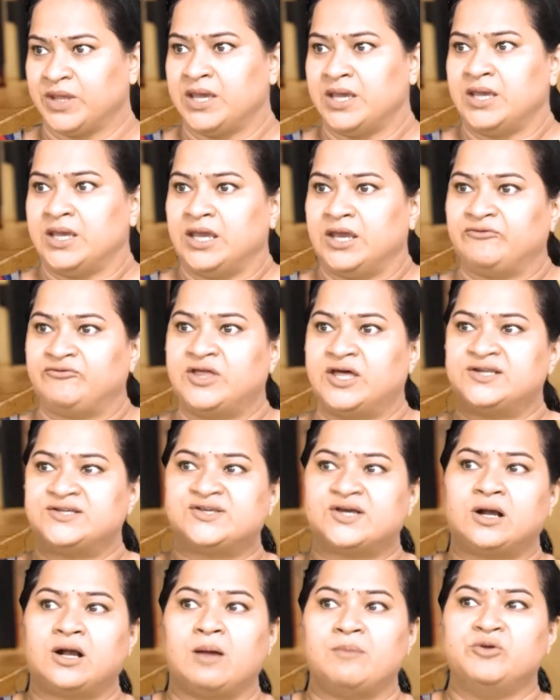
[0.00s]
if there is a
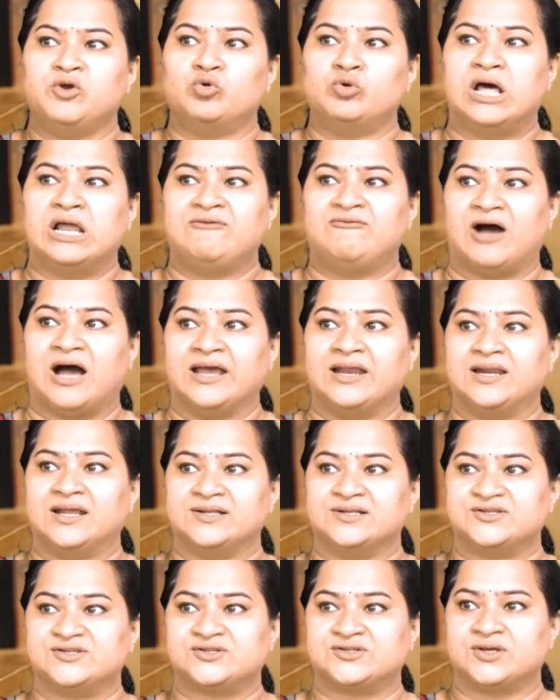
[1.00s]
communal
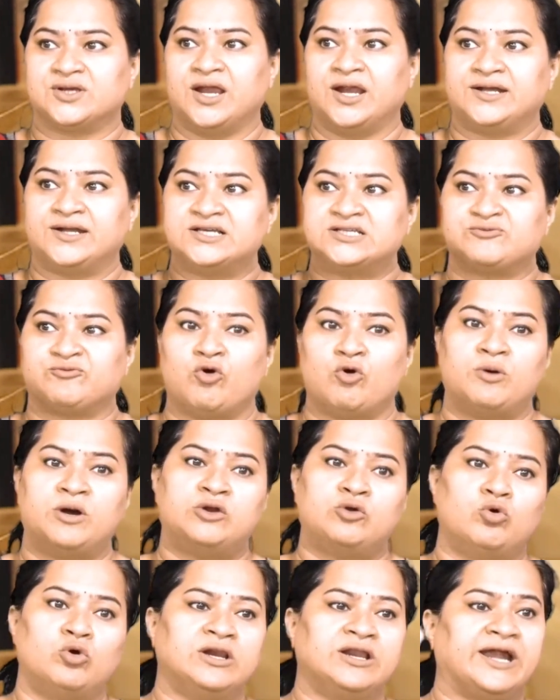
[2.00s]
violence, it is women who
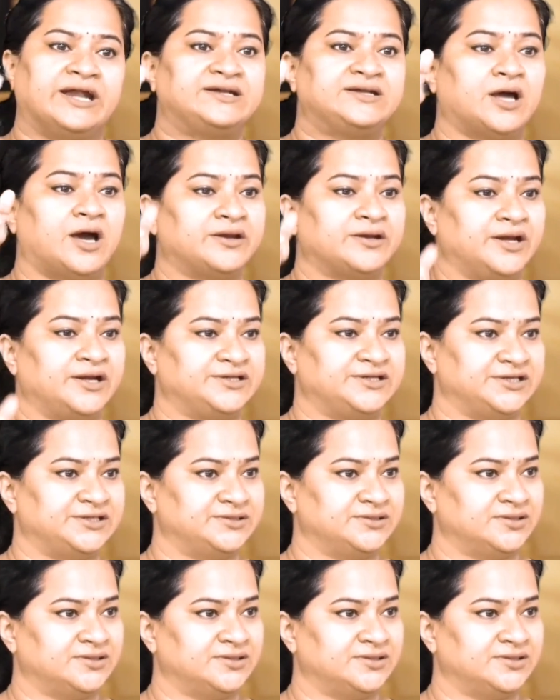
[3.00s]
will get targeted,